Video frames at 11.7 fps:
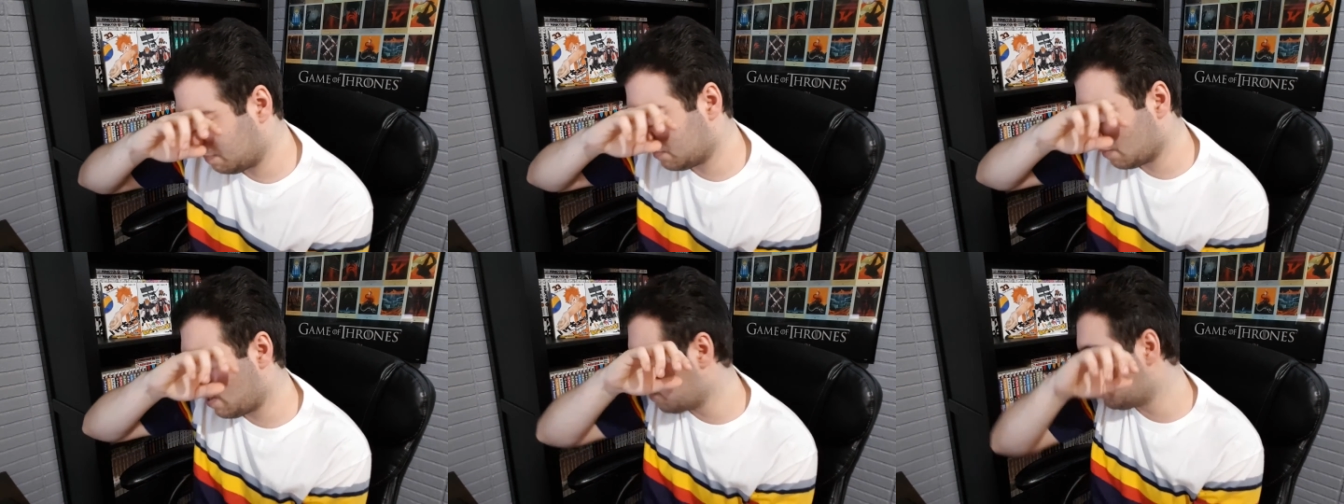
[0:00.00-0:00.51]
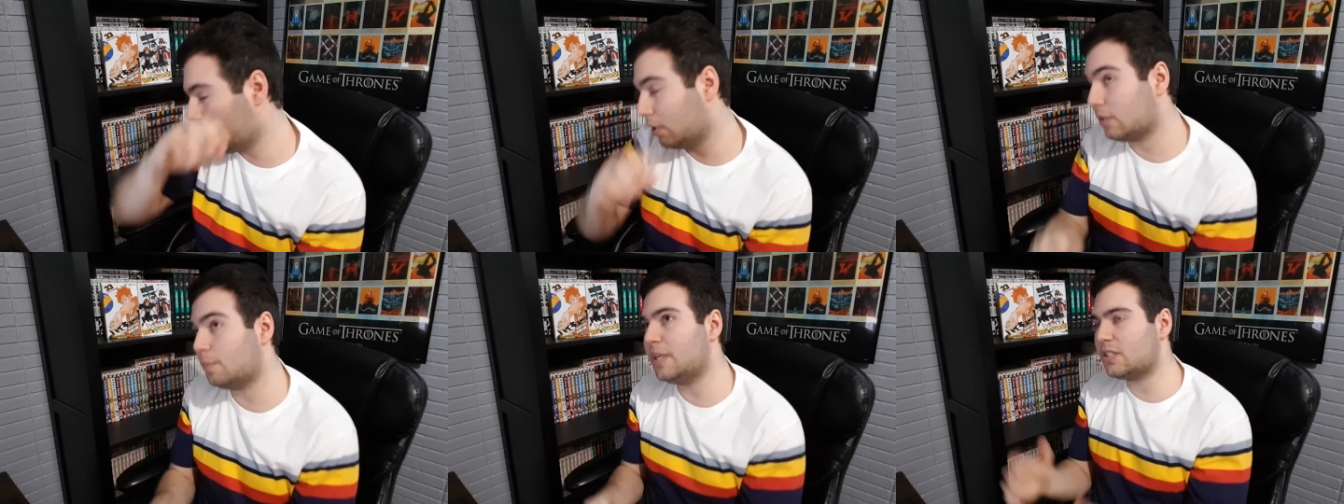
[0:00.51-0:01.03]
the pop,
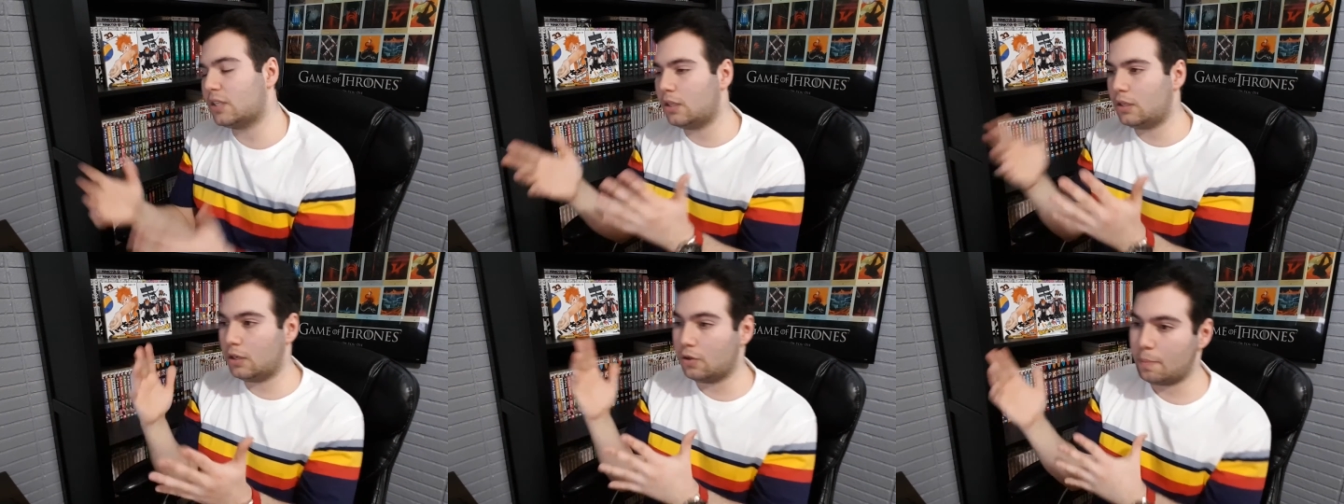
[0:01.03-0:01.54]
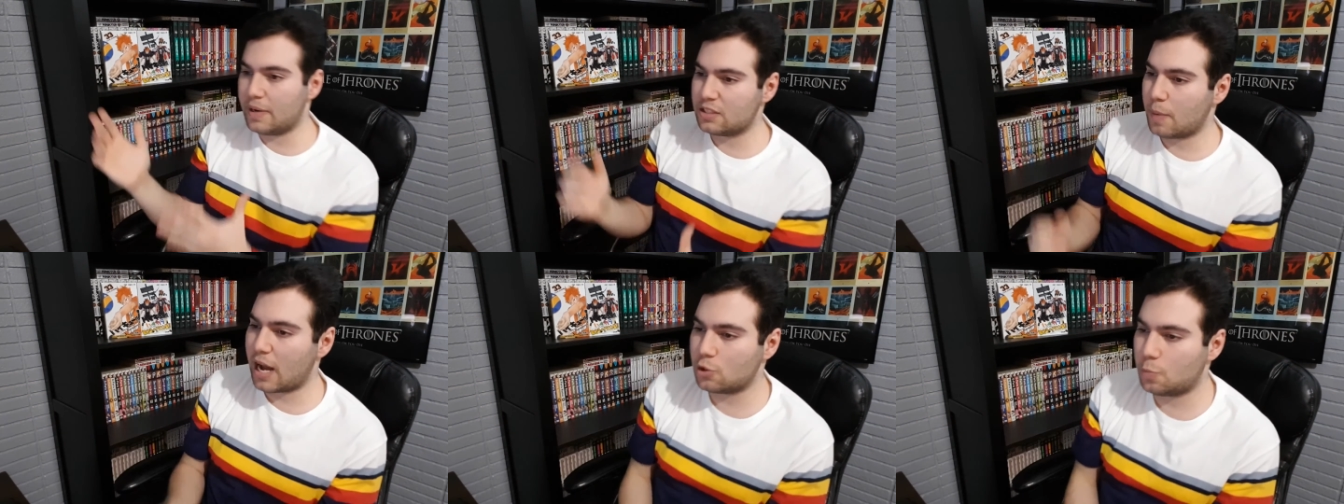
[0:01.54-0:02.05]
like, basically, you know, the best
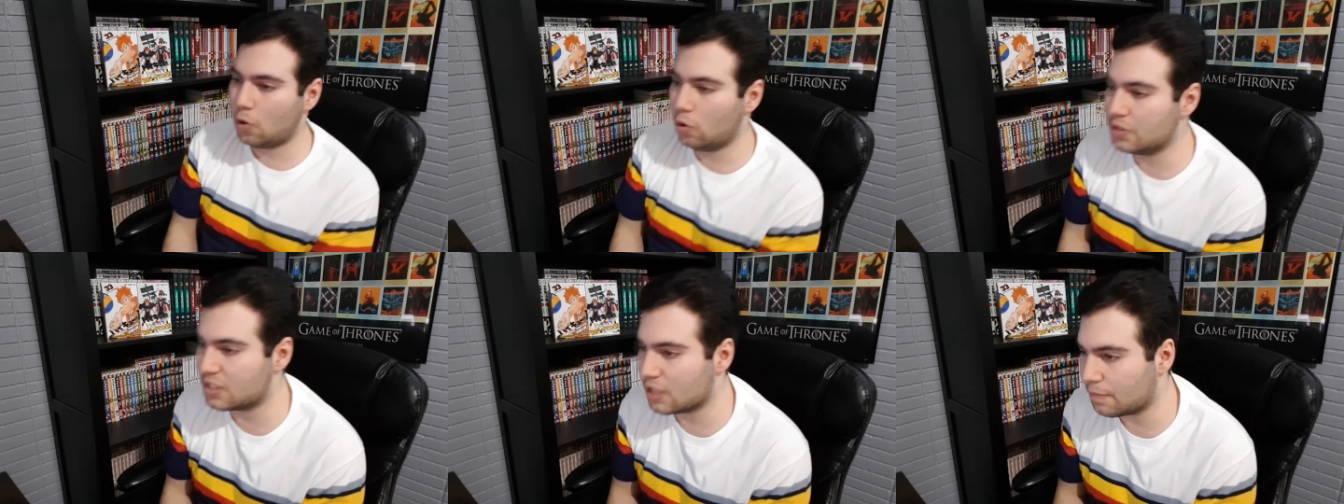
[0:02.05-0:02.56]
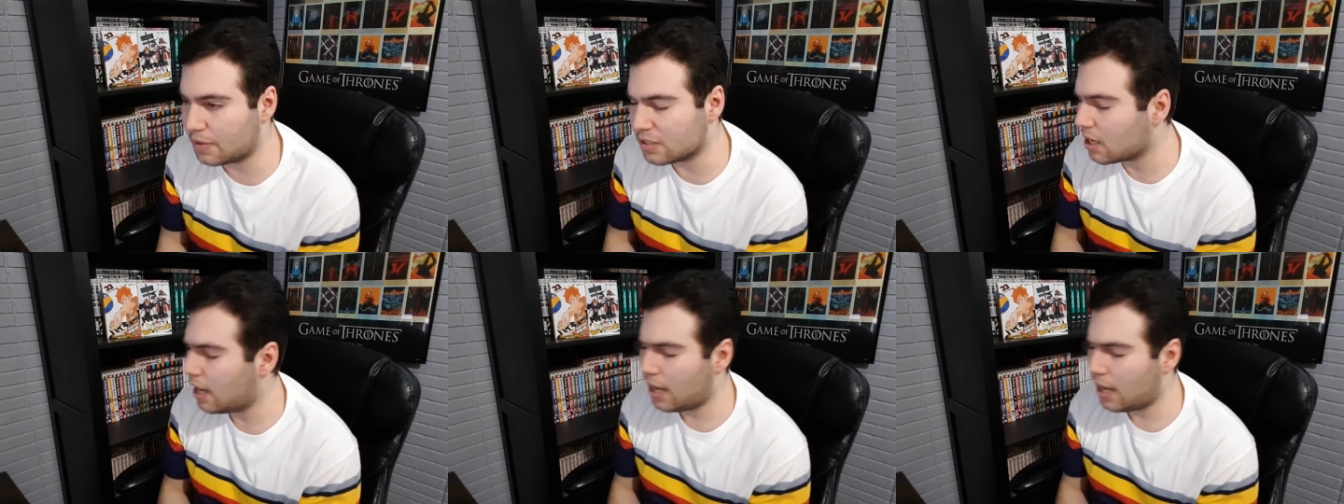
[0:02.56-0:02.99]
match poll and stuff because